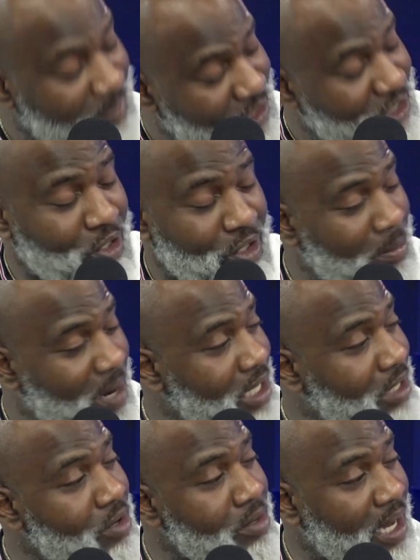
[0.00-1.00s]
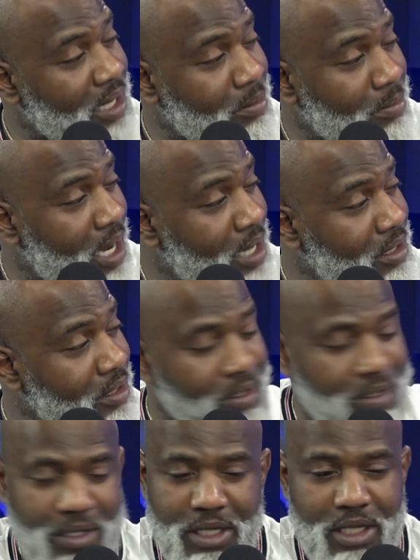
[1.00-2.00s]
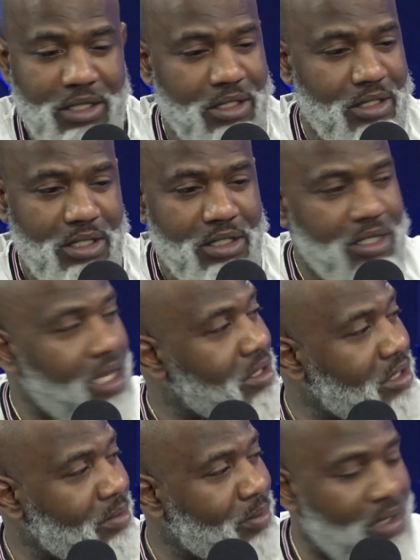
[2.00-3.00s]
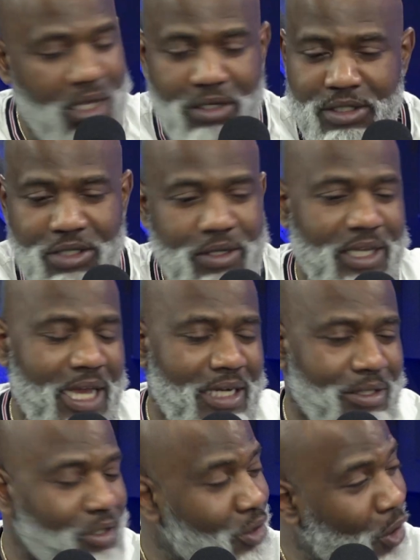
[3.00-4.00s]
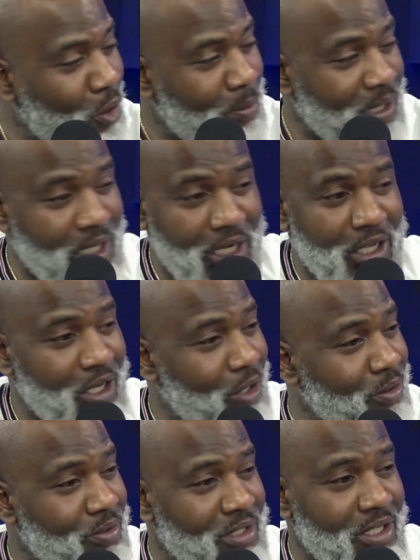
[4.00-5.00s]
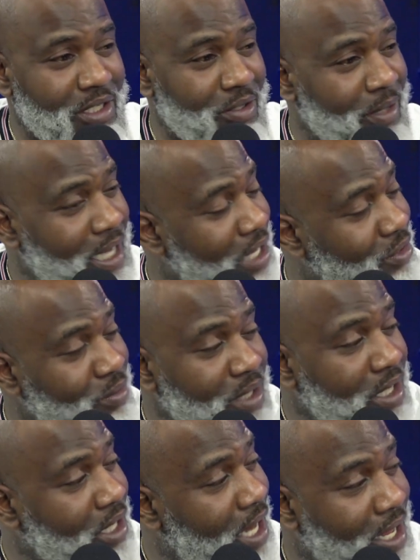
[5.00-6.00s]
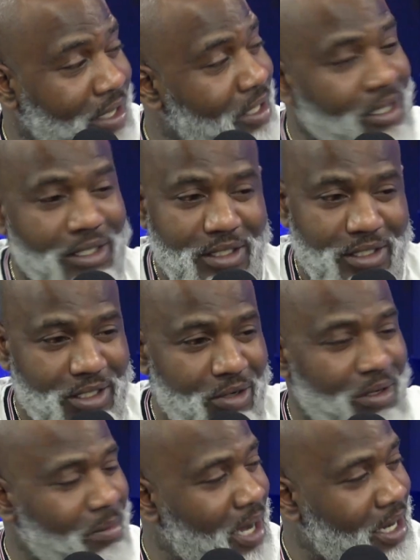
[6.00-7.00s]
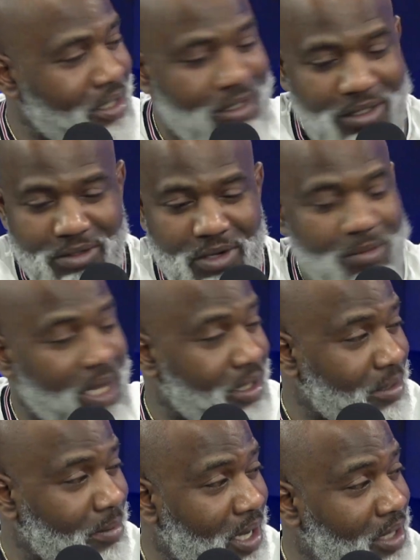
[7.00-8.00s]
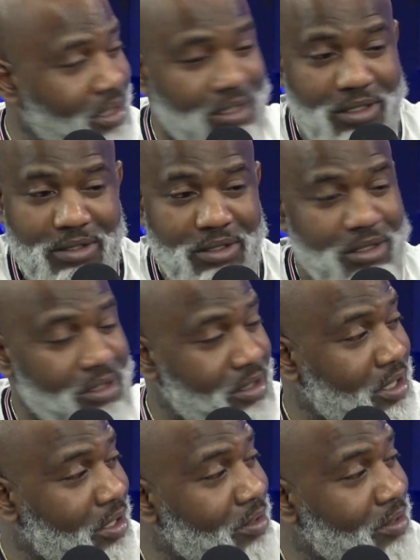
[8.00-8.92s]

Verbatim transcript: Show the body, cremate the body. It's just that simple. Huh? You ain't got to do the opening and closing. You ain't got to do none of that. Show the body, cremate the body. Let's go.